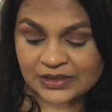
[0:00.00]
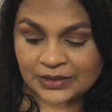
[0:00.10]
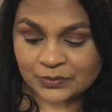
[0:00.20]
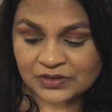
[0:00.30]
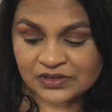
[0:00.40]
He
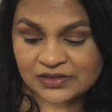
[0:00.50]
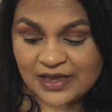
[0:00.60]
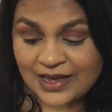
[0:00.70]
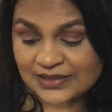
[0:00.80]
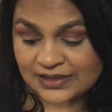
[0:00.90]
was
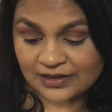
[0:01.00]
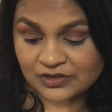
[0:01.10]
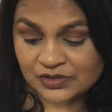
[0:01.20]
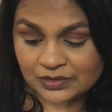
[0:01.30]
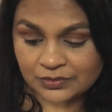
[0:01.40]
acting like a
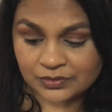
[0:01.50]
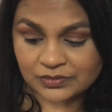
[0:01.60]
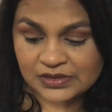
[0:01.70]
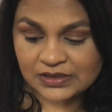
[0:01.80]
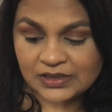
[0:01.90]
2-year-old.